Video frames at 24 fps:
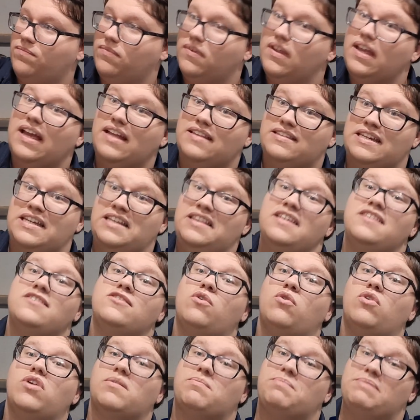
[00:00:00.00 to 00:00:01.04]
it's in this
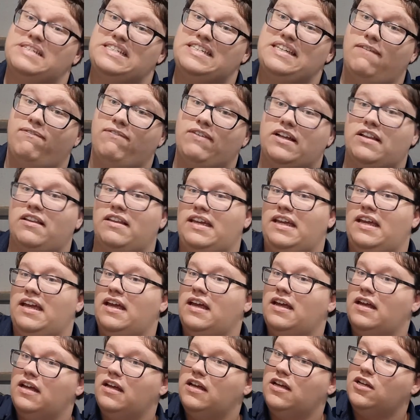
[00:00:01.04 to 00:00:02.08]
order specifically.
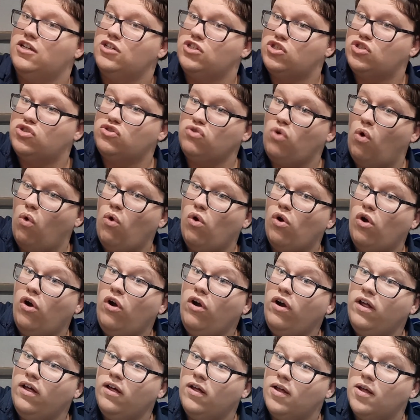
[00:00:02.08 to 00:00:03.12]

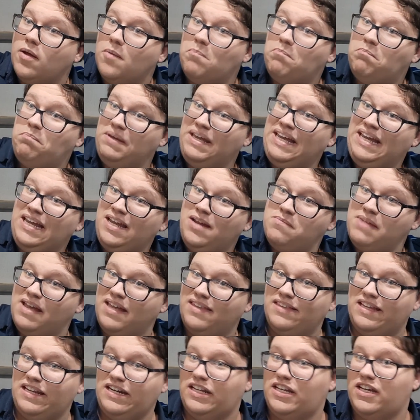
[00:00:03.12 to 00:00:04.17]
Sword, Beam,
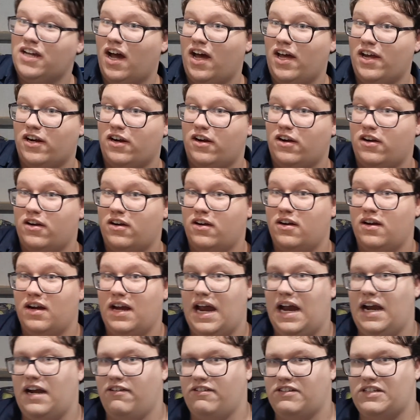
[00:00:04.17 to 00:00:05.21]
and then Cutter.
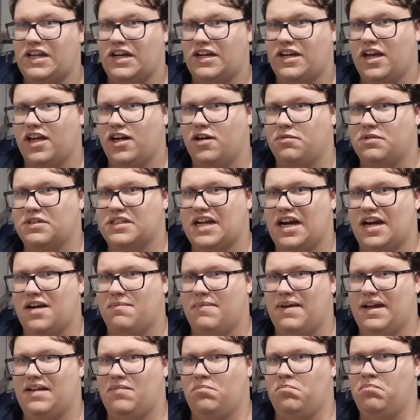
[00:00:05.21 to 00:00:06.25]
I know I said Cutter was kind
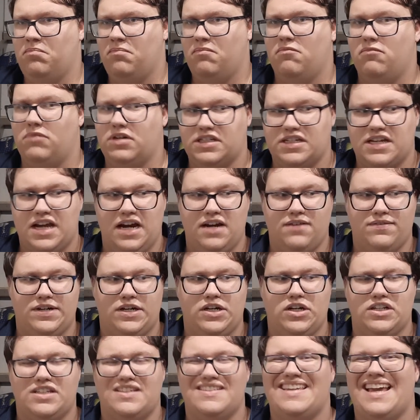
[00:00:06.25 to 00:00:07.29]
of a
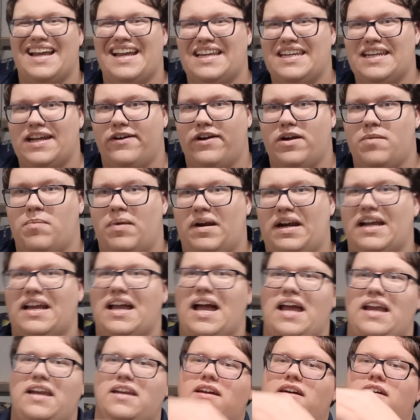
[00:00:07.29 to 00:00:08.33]
good secondary, but it
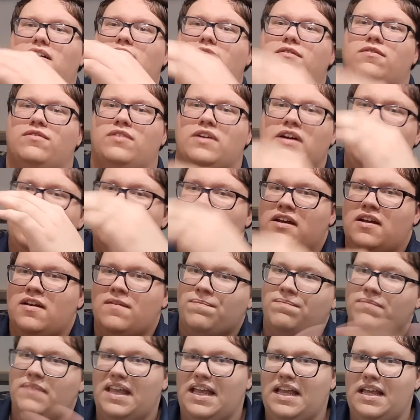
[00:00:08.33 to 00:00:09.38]
kind of
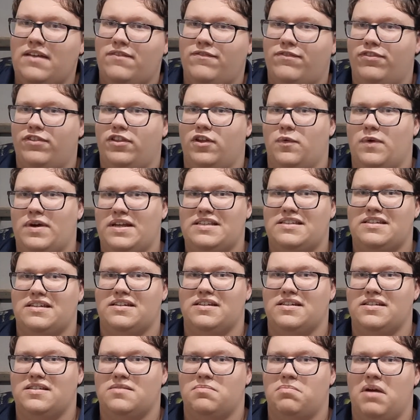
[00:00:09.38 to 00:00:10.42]

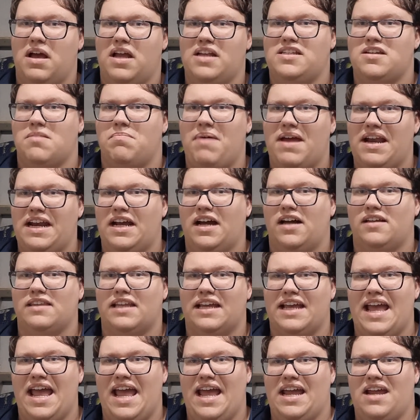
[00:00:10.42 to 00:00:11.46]
influences, depending on the
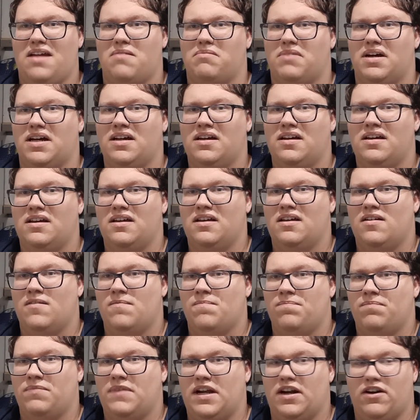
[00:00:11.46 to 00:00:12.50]
game.
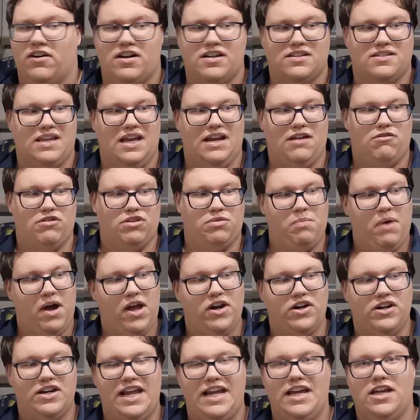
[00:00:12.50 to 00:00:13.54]
Because with
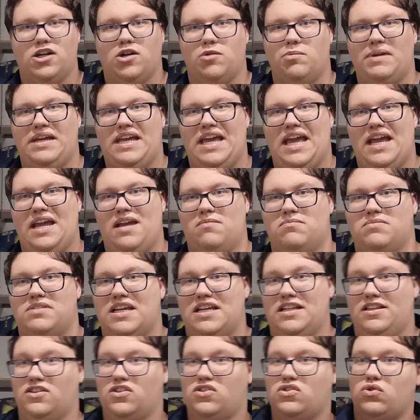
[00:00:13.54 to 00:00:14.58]
modern day Kirby games,
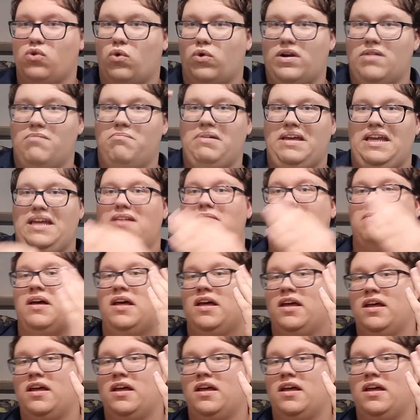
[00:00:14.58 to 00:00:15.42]
it's Sword and Beam.